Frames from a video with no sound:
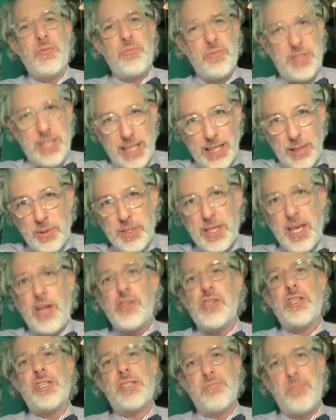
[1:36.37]
dealing with
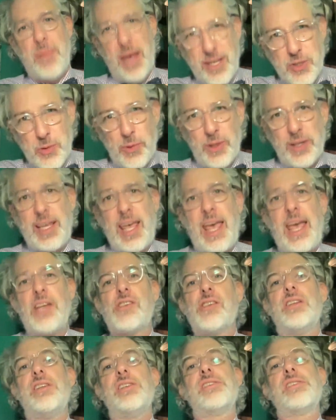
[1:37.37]
agents, mentoring
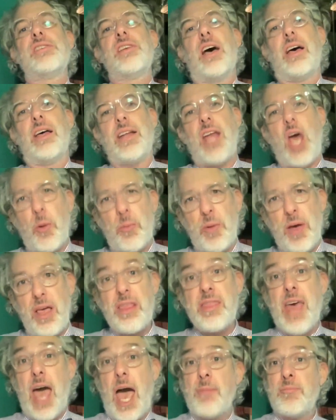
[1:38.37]
agents, and
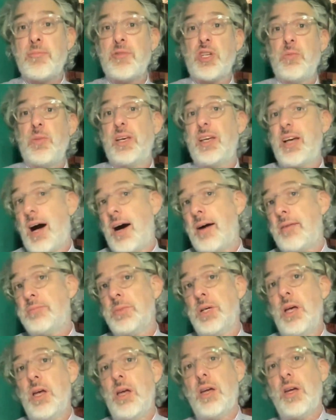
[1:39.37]
helping them to become